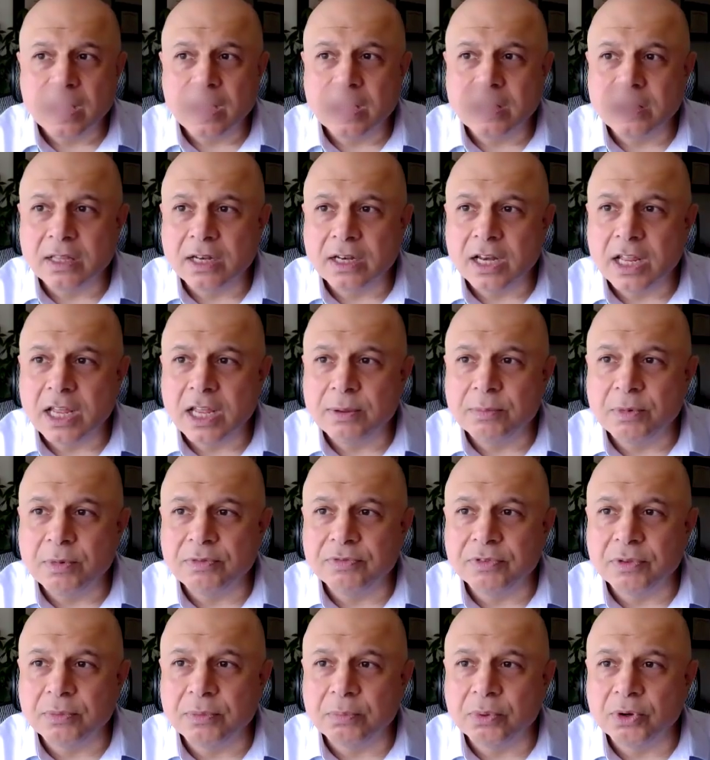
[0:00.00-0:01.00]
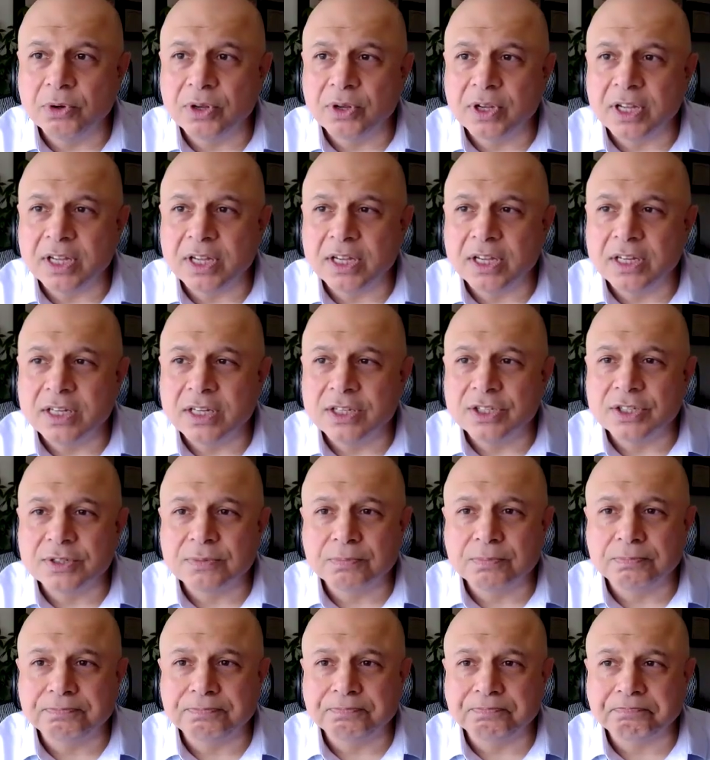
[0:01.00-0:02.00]
and the name of the book
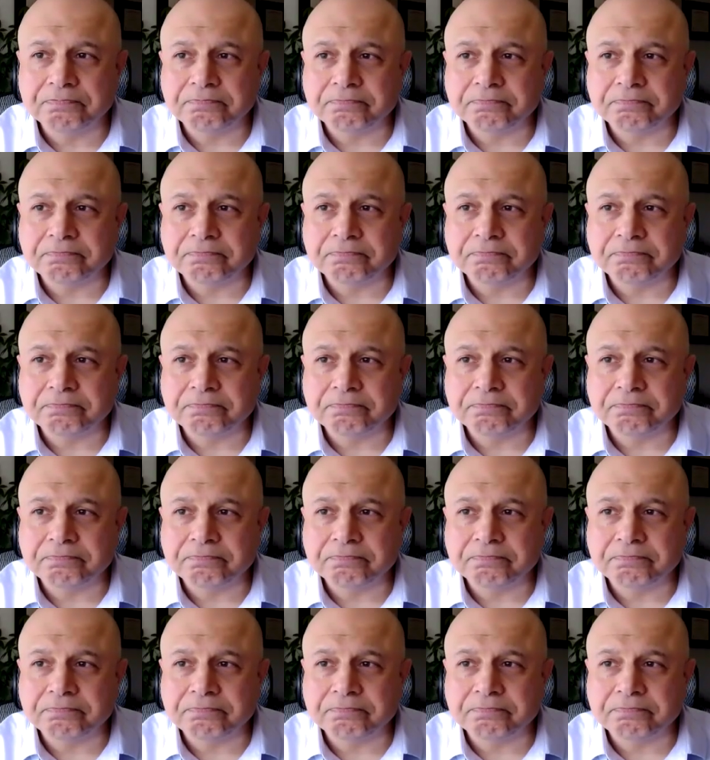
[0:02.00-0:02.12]
is